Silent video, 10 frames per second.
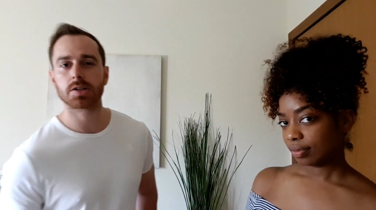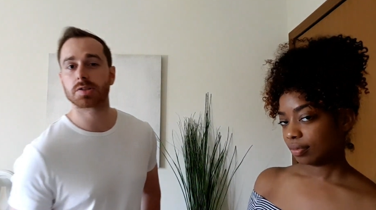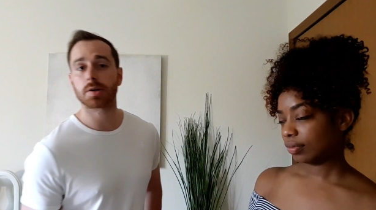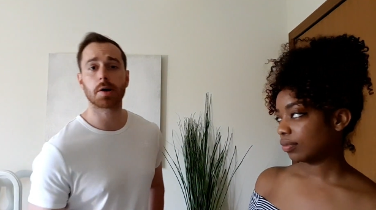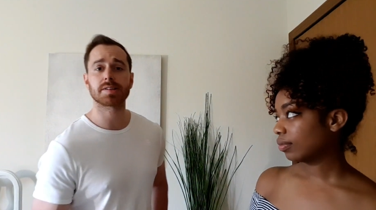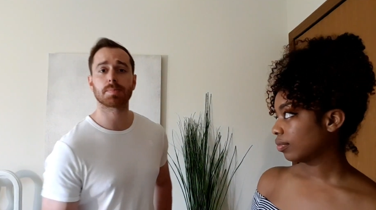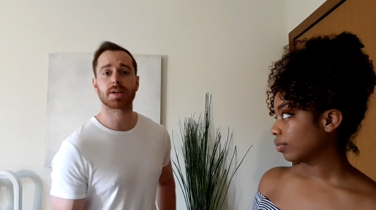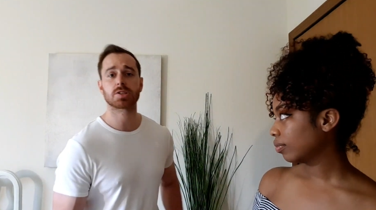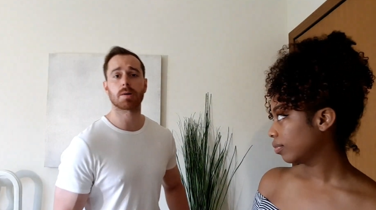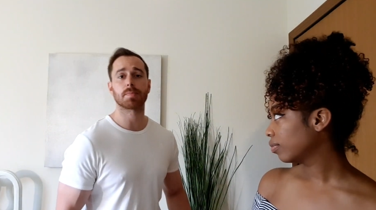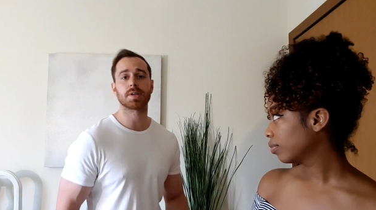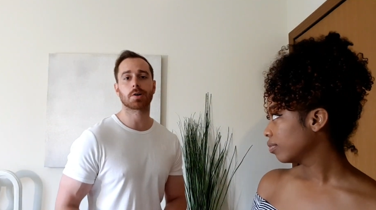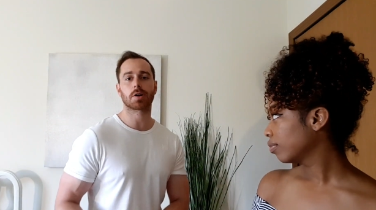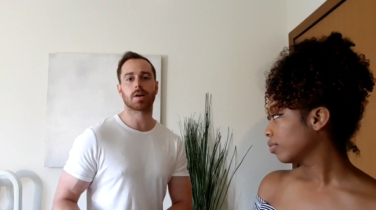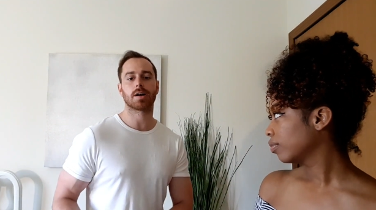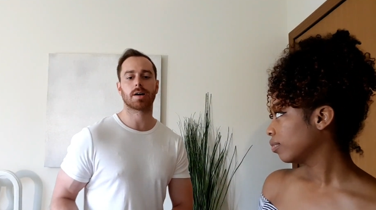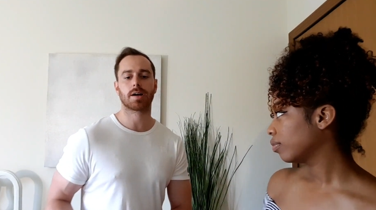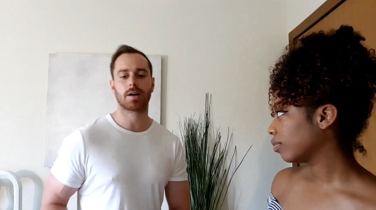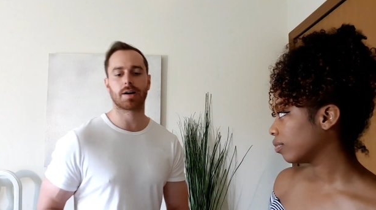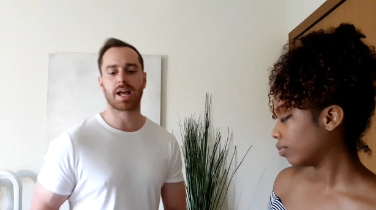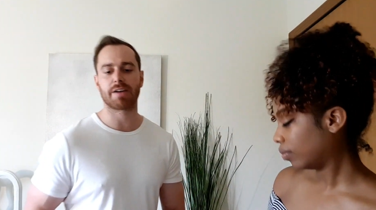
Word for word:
Speaker 1: you just don't know. It's a big jump. You got to kind of